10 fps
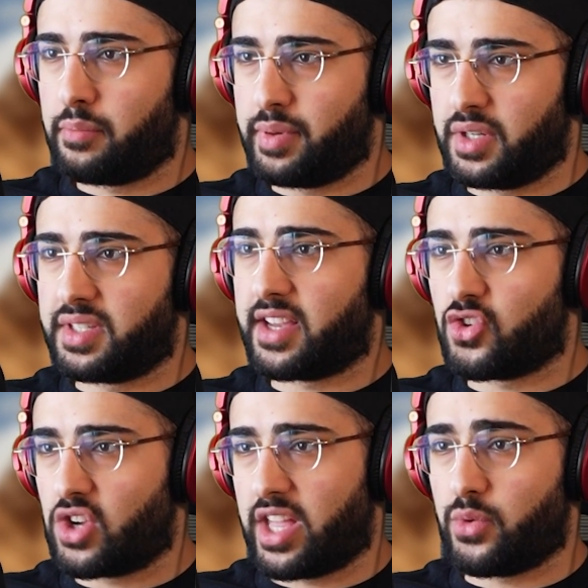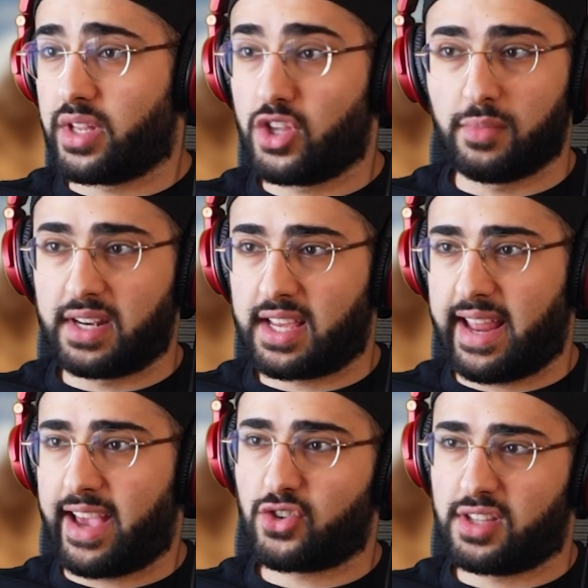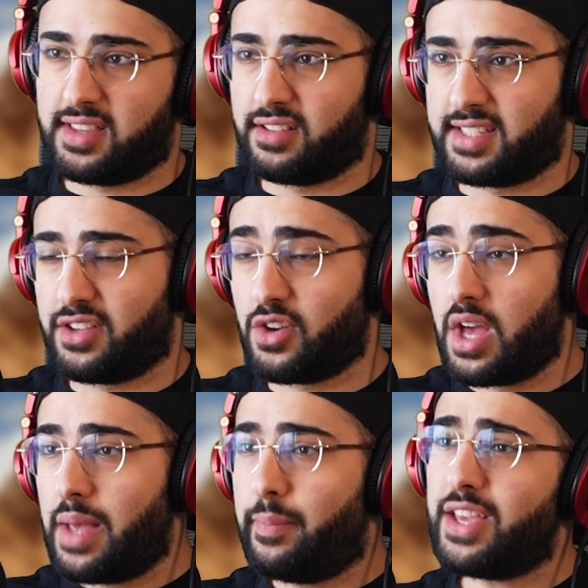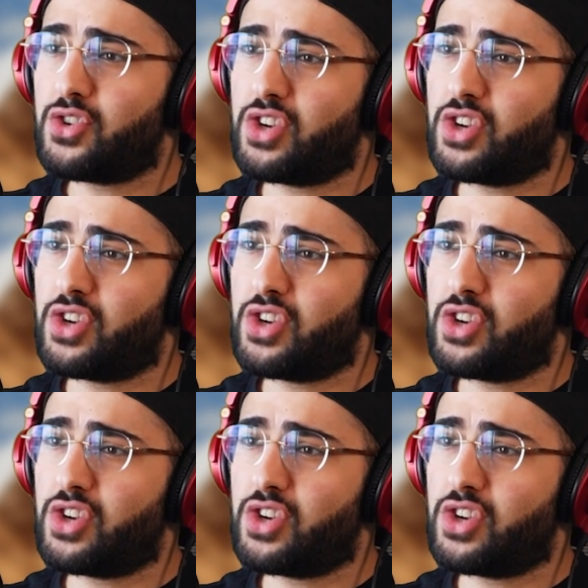building a genuine human connection. They'll tell you, be